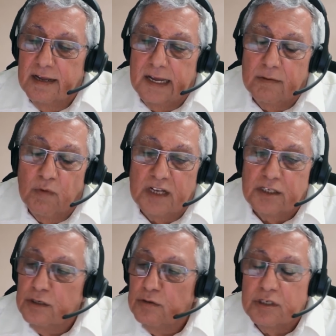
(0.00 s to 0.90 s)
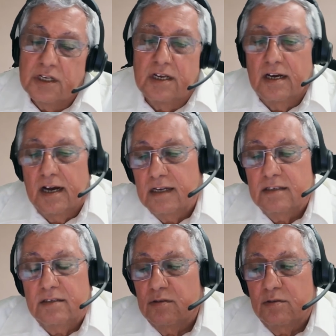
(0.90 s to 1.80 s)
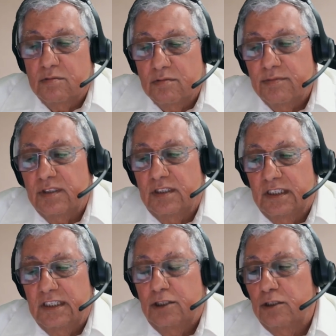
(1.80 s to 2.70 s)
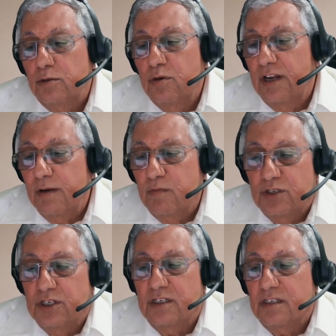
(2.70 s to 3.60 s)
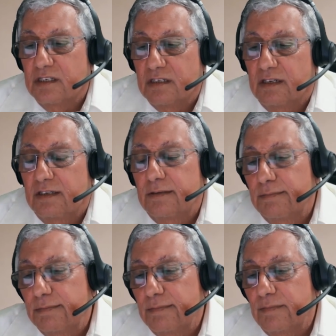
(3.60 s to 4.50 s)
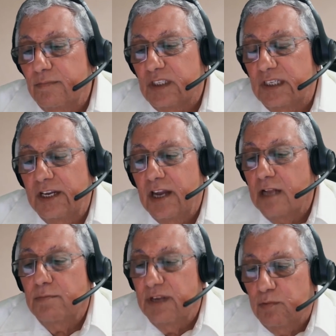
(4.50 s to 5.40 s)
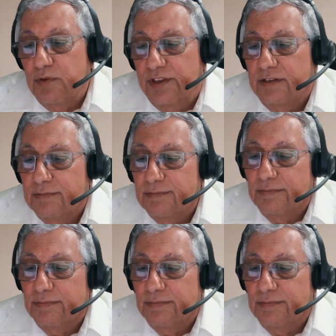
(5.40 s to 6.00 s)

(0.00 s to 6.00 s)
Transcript: And once you use AI, these two languages cannot beat with it.